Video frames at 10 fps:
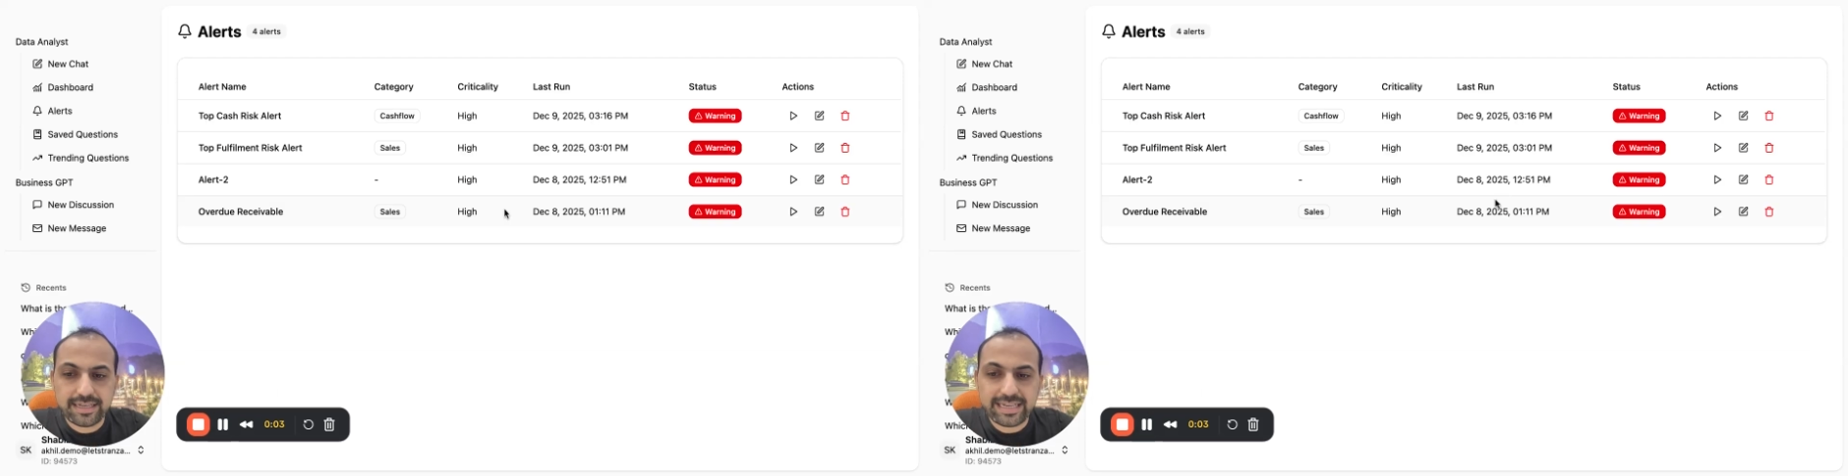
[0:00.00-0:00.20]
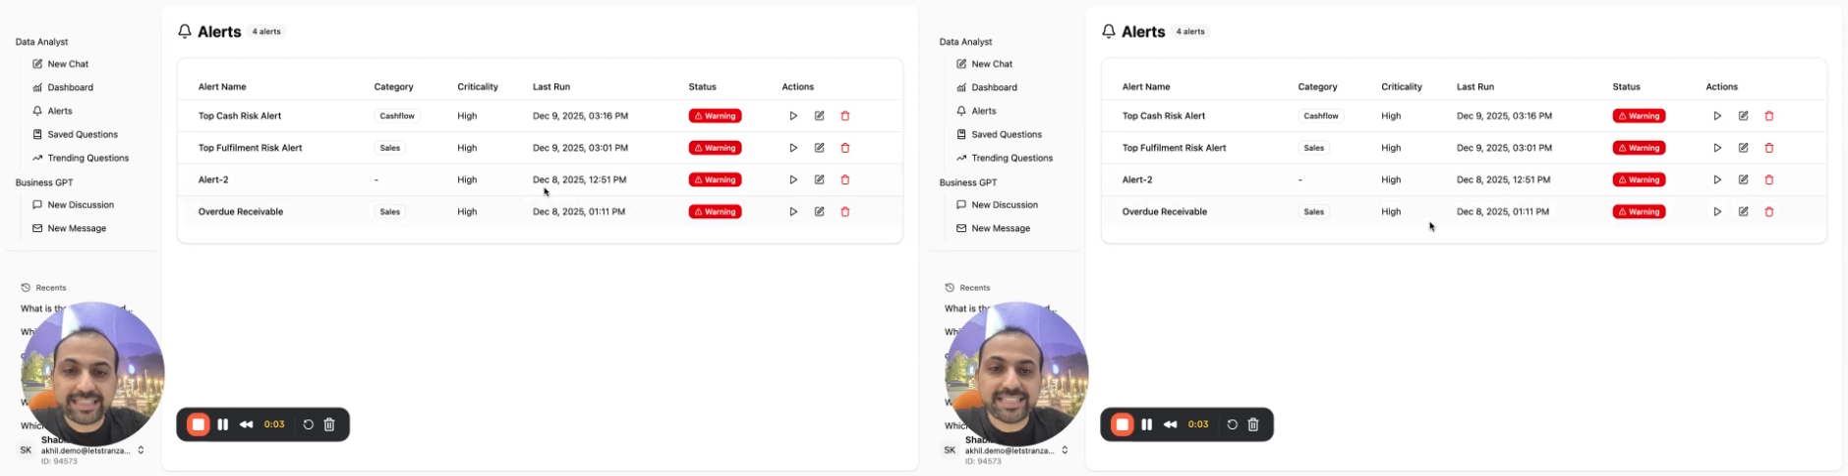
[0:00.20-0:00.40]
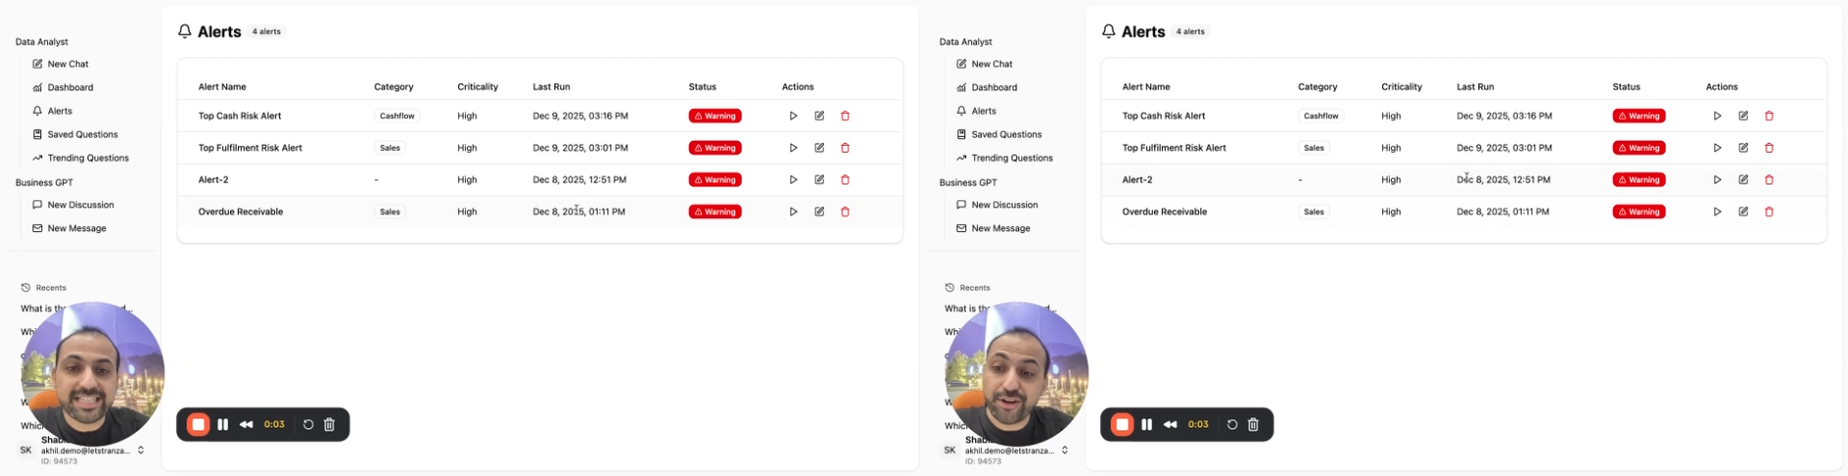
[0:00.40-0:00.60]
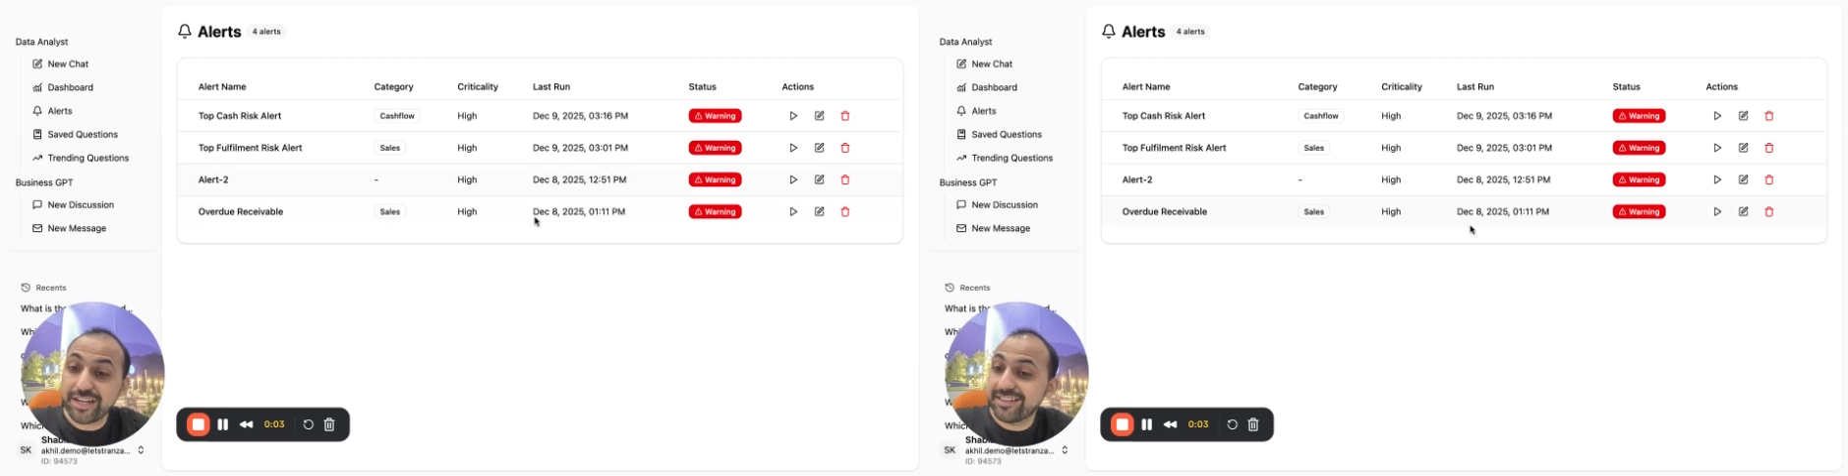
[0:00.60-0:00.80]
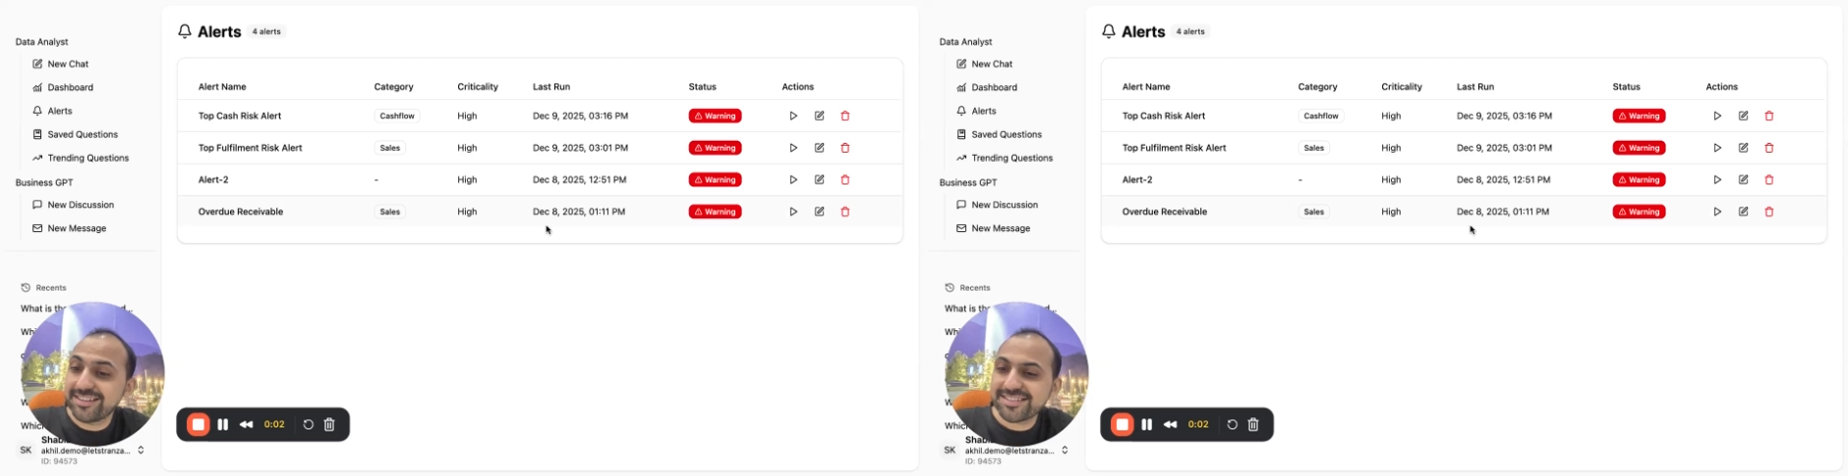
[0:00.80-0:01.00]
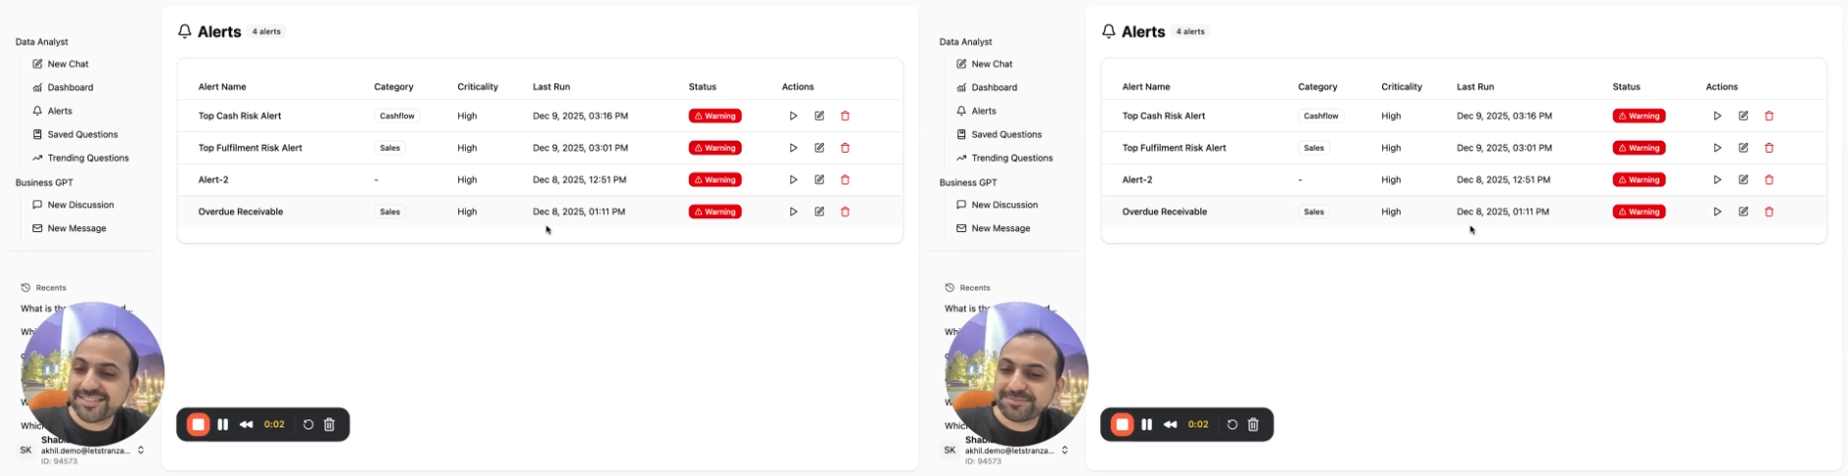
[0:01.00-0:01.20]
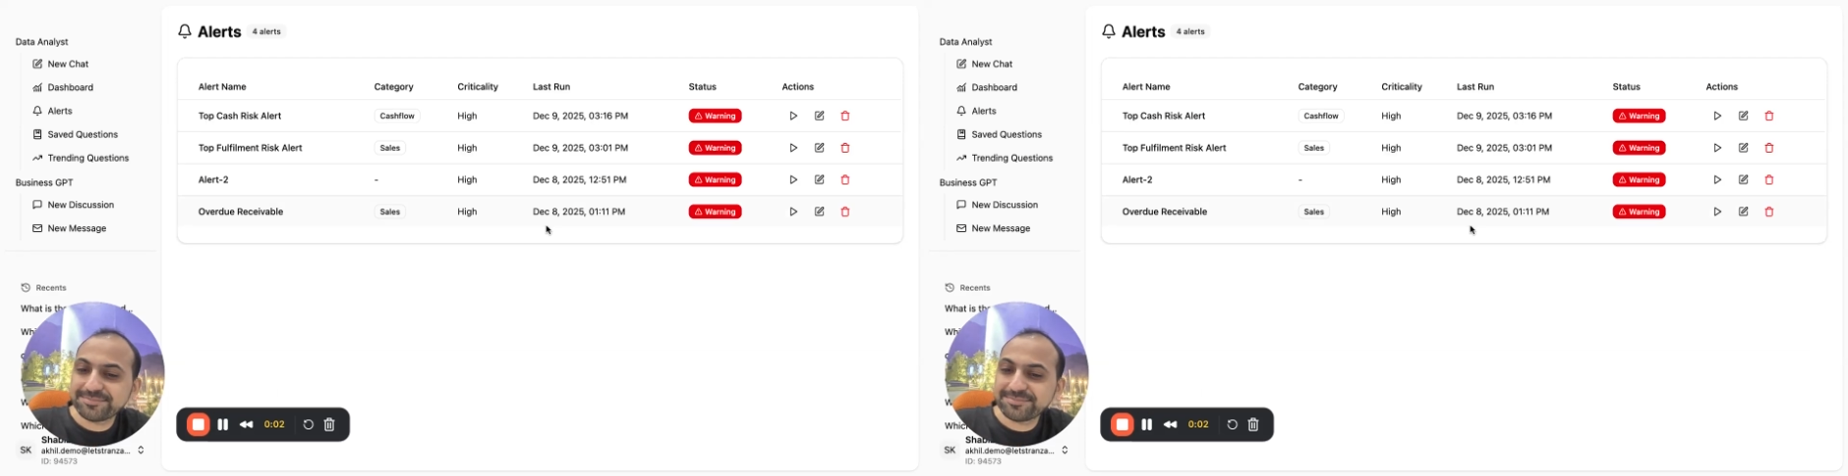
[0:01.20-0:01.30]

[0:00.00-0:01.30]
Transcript: and these are alerts.